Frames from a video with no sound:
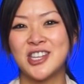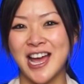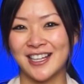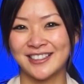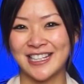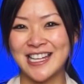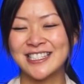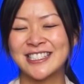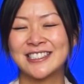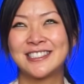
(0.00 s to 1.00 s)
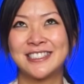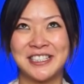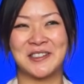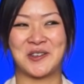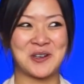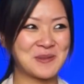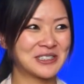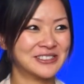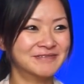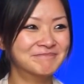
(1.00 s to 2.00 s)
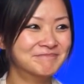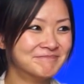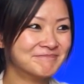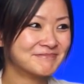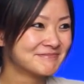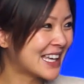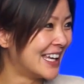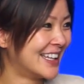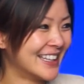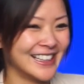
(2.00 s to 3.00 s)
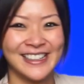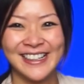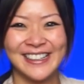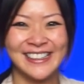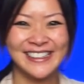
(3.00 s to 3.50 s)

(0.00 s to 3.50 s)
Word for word: Jack, that's still horrible. Love it.